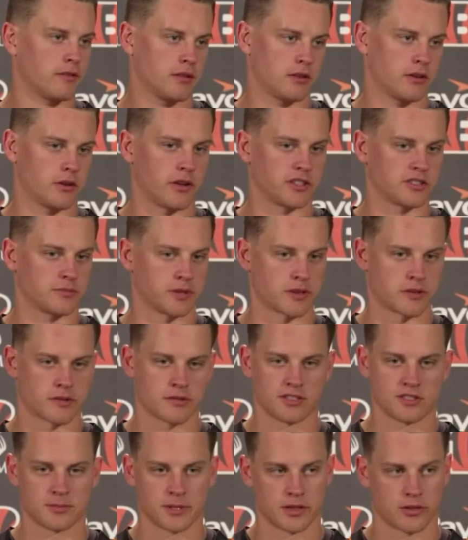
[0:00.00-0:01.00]
You know, I spent
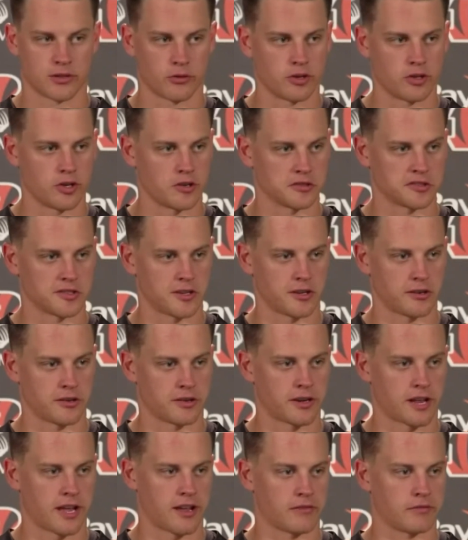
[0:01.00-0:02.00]
spent three years there
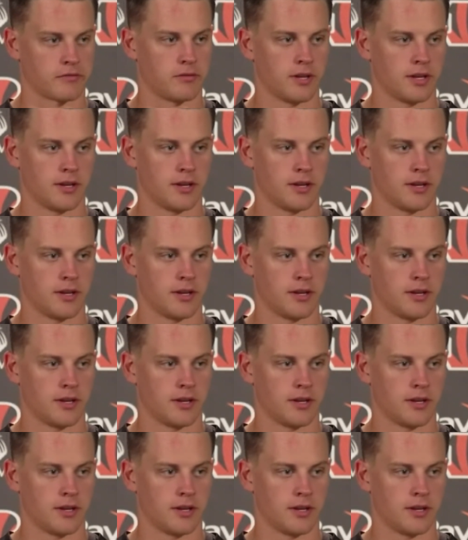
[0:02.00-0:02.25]
and had